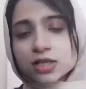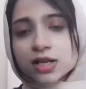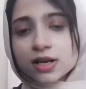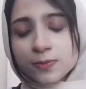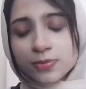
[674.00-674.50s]

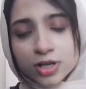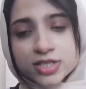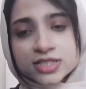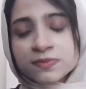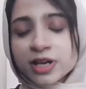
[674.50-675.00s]
uh,
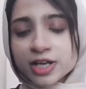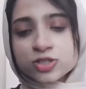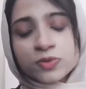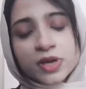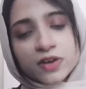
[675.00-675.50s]
projects in my
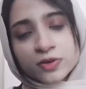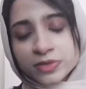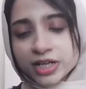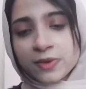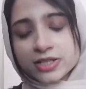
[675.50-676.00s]
resume are from
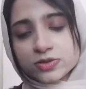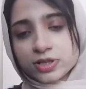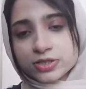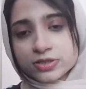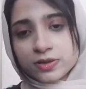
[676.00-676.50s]
DataMites only, sir.